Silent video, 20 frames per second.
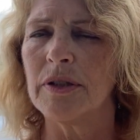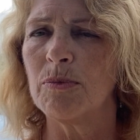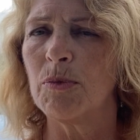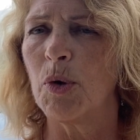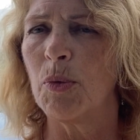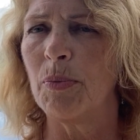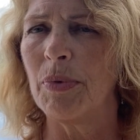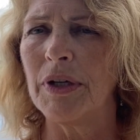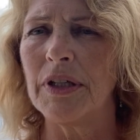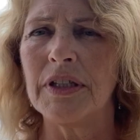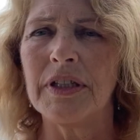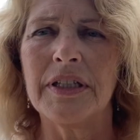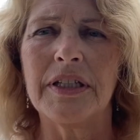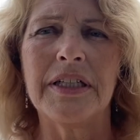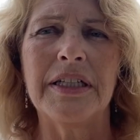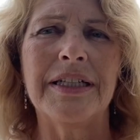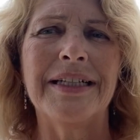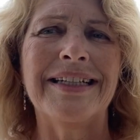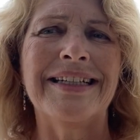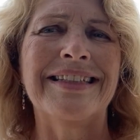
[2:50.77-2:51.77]

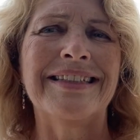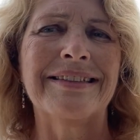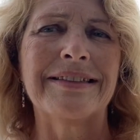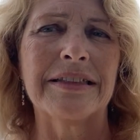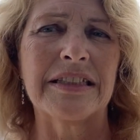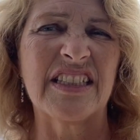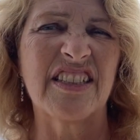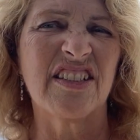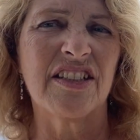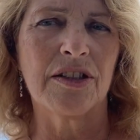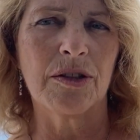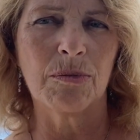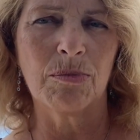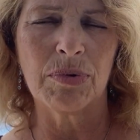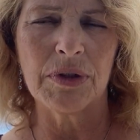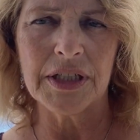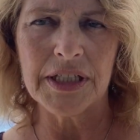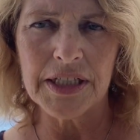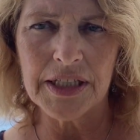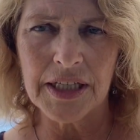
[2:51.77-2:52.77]
mobility? Is it still
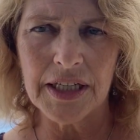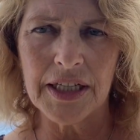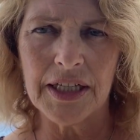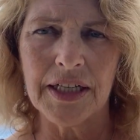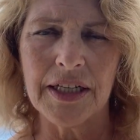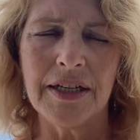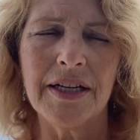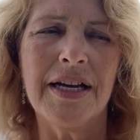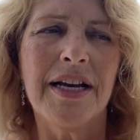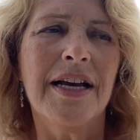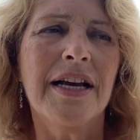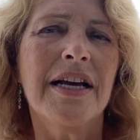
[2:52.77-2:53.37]
bleeding?